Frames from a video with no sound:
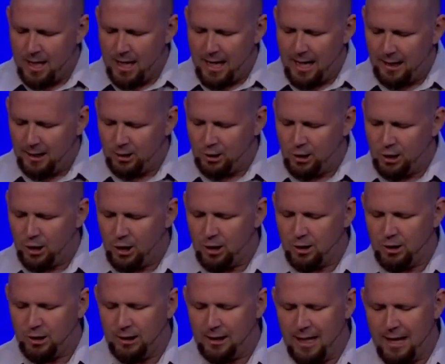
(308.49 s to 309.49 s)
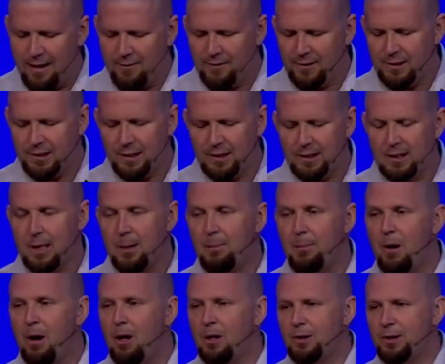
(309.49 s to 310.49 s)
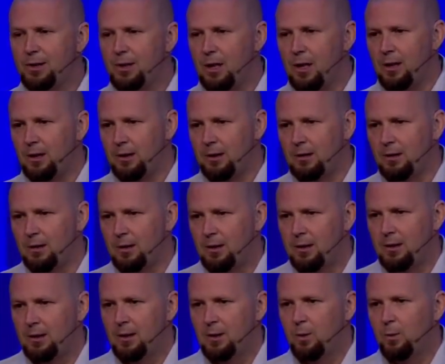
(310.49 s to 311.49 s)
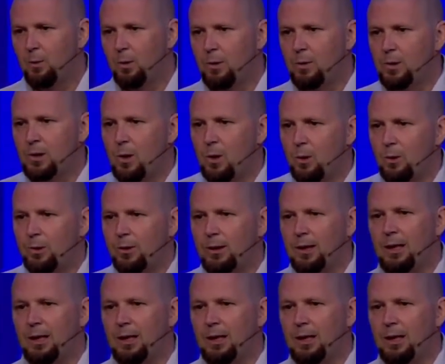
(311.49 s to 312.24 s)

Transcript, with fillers: at a church in Ephesus that Paul started when he was older.